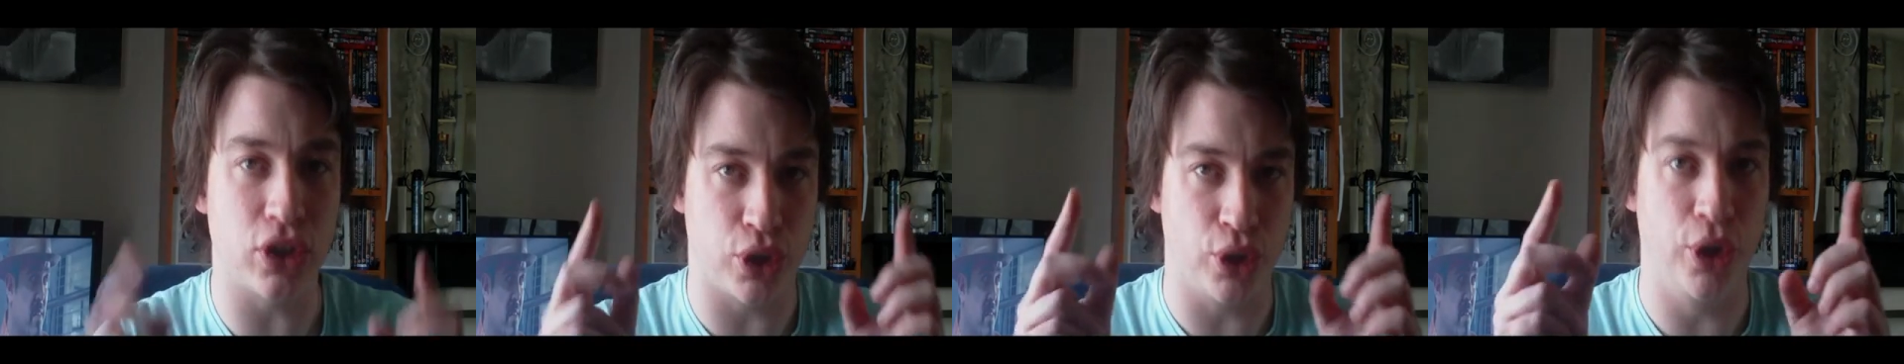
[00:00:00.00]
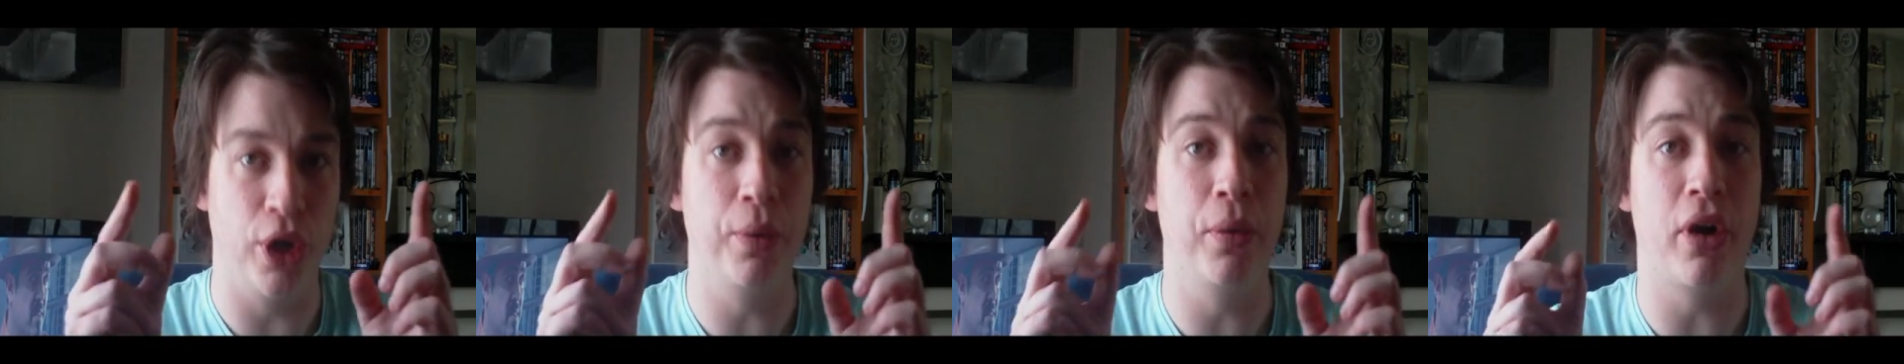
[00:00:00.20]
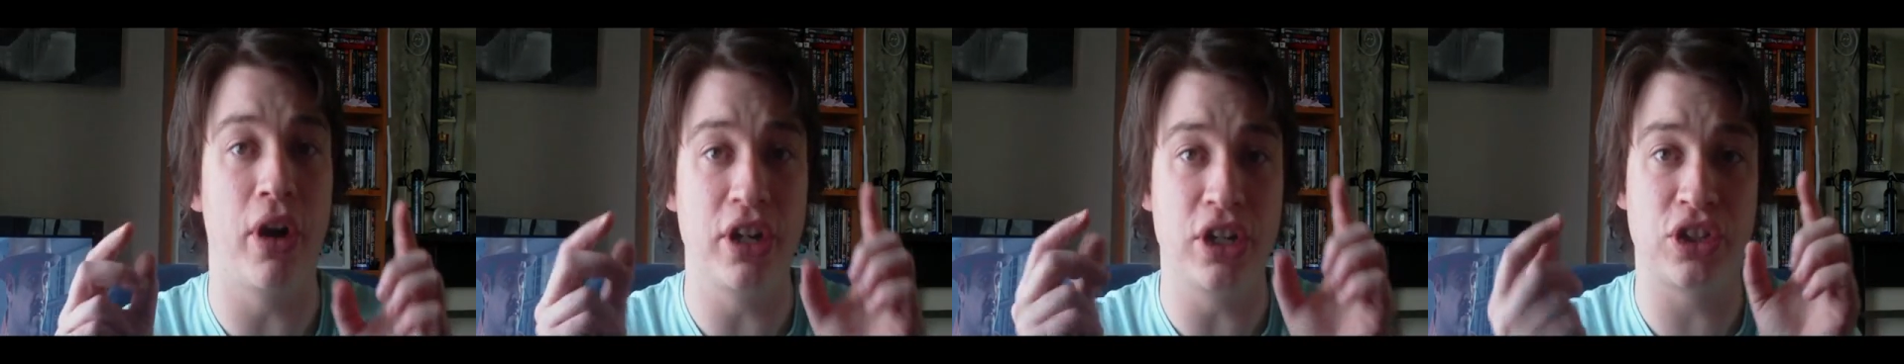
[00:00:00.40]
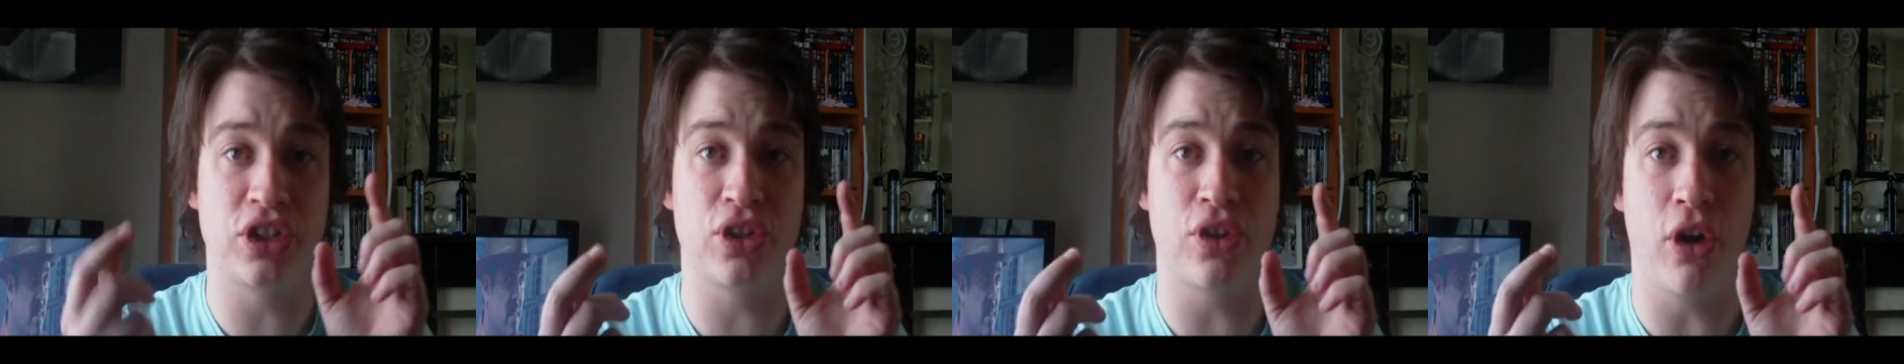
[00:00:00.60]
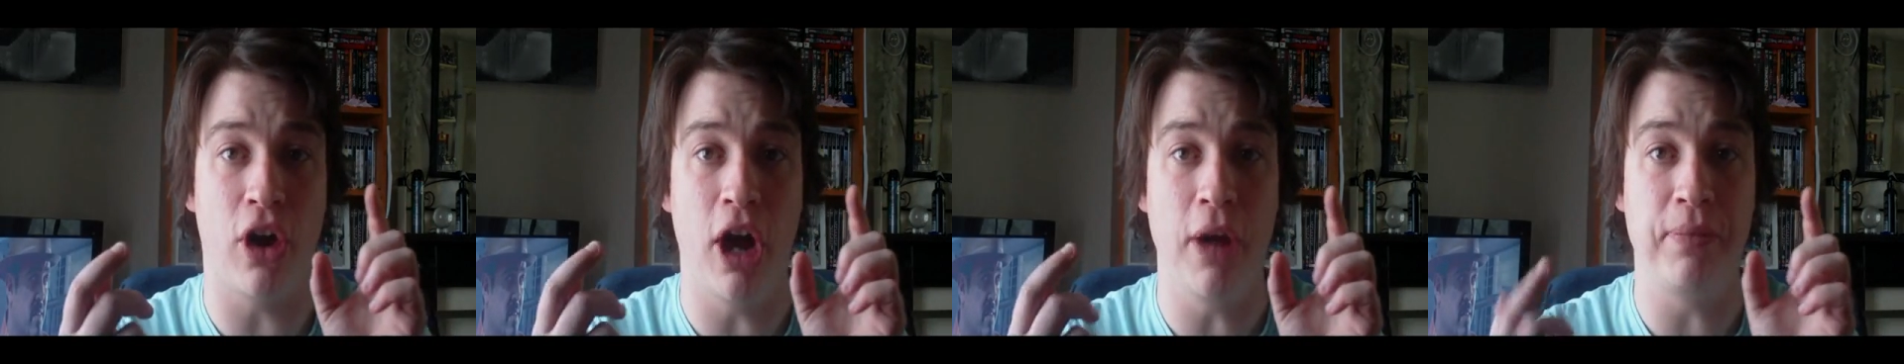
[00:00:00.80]
the toy where I
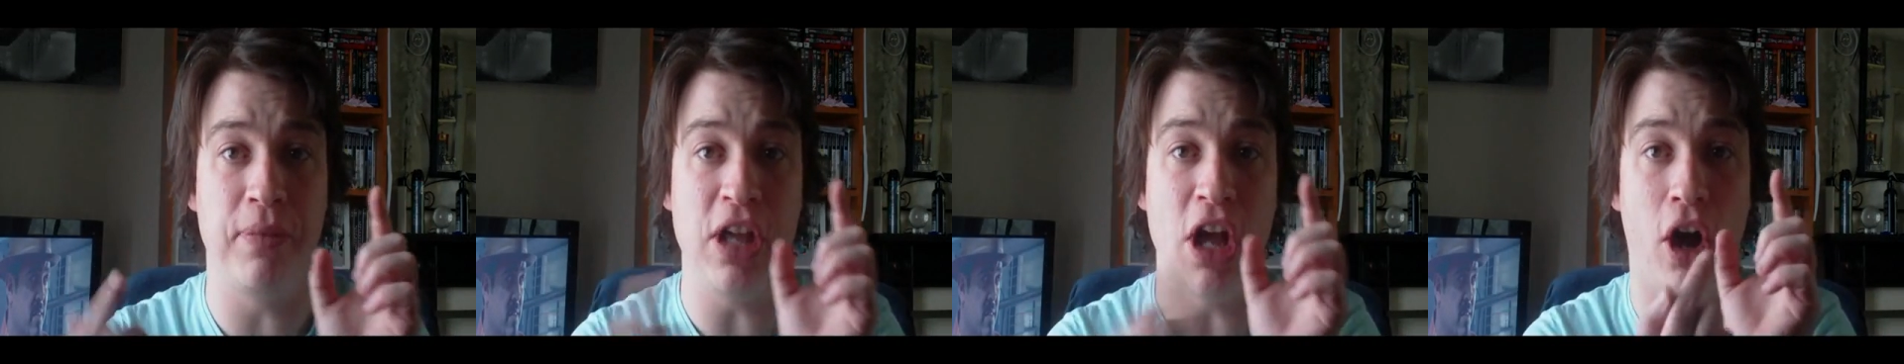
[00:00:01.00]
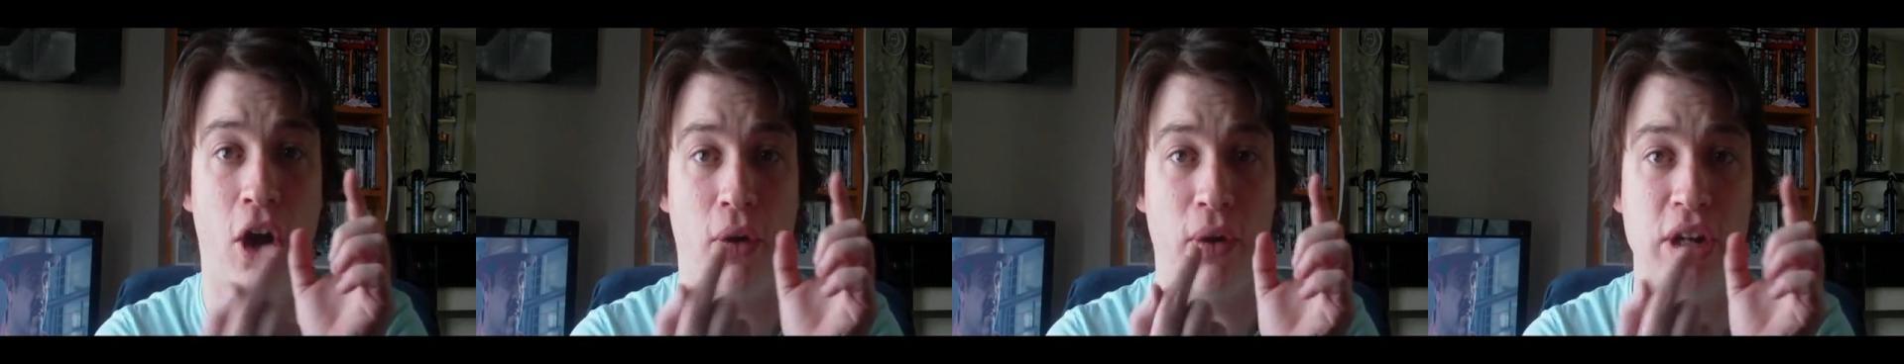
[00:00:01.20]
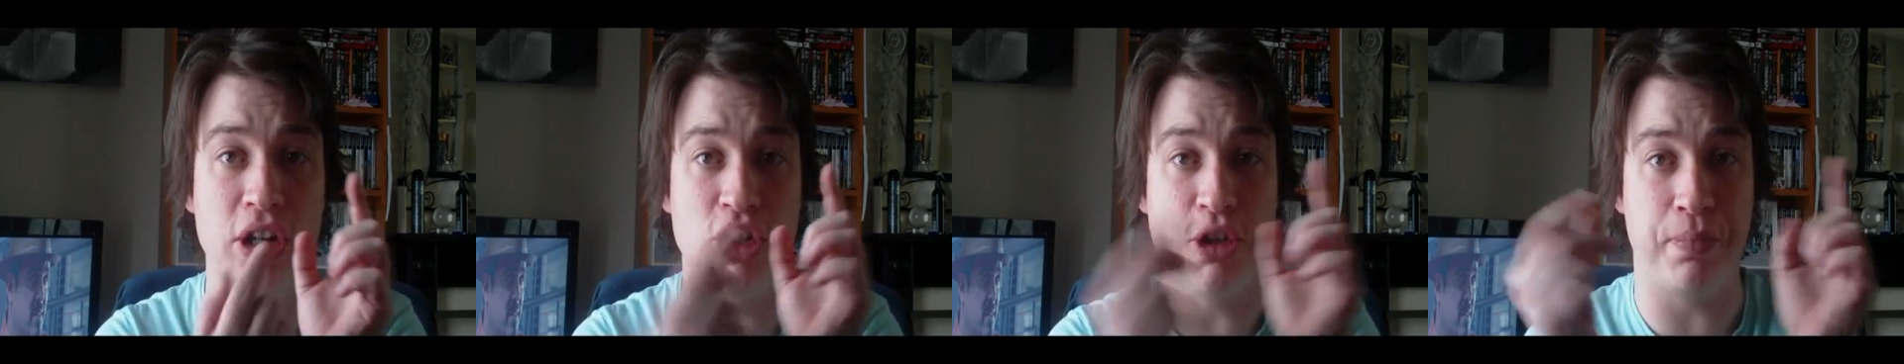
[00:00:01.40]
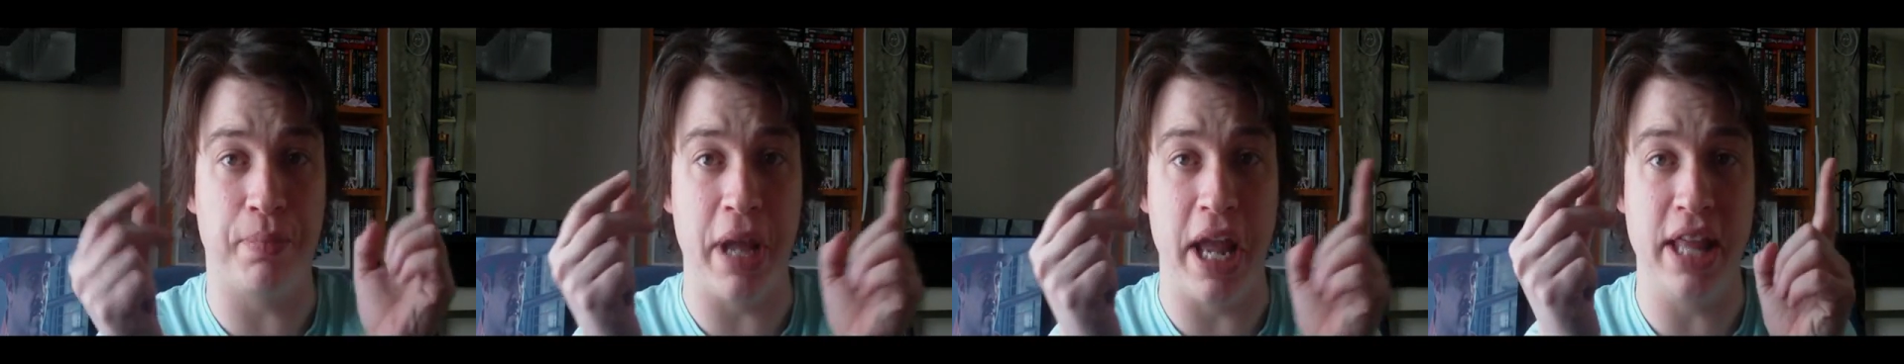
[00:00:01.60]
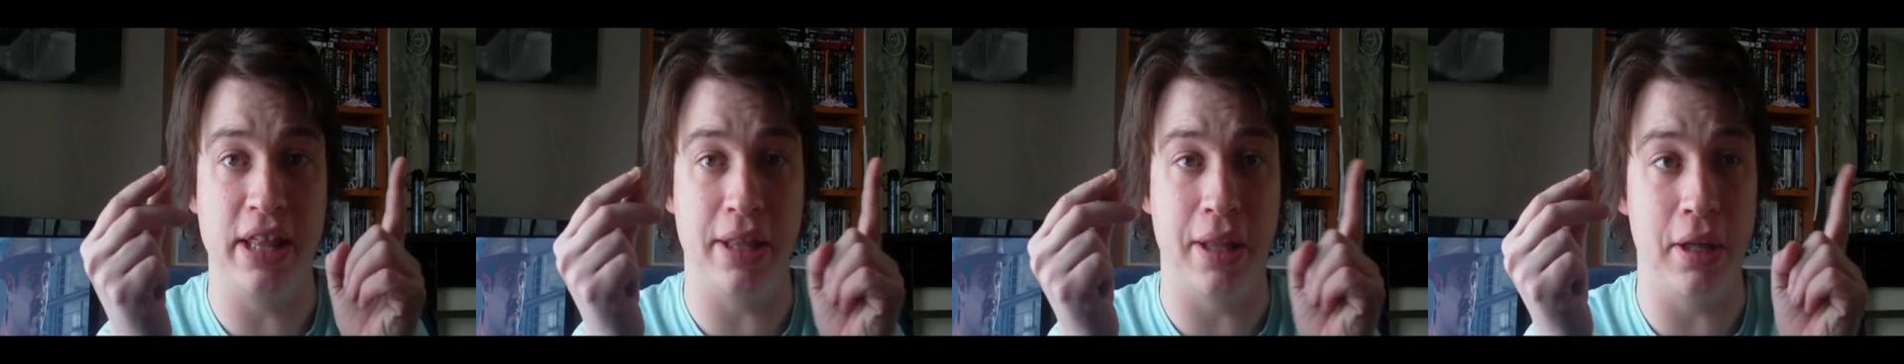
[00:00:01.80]
described the orange
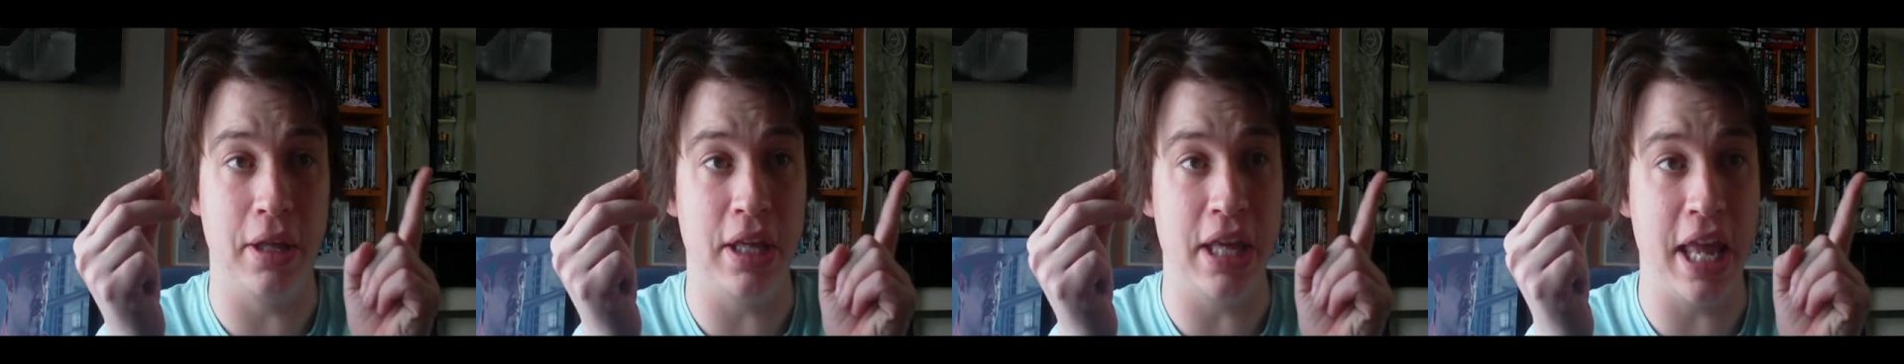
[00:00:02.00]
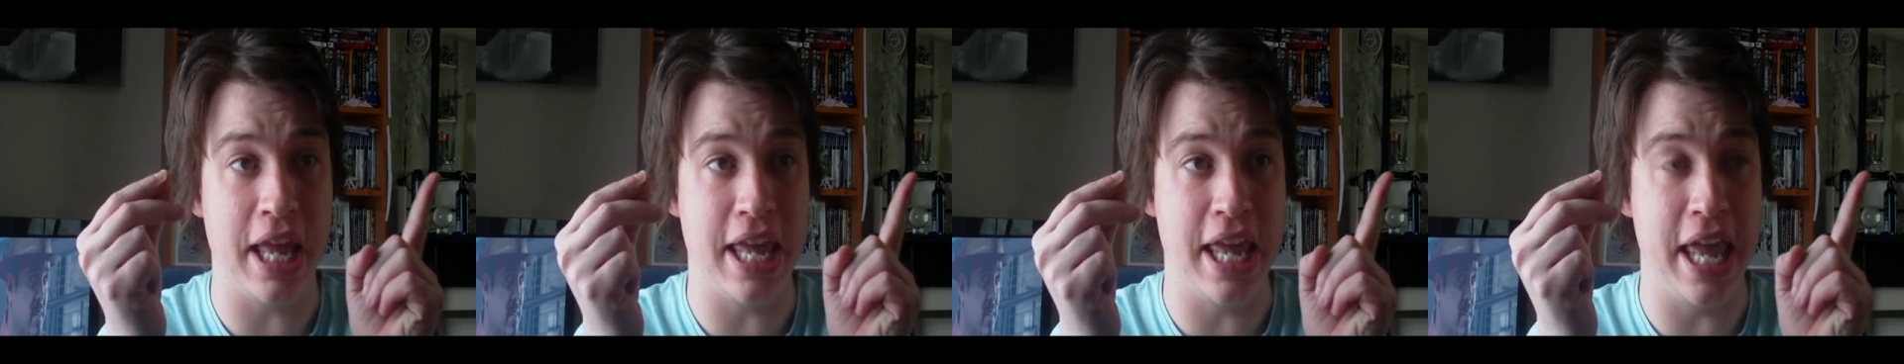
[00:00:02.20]
bit that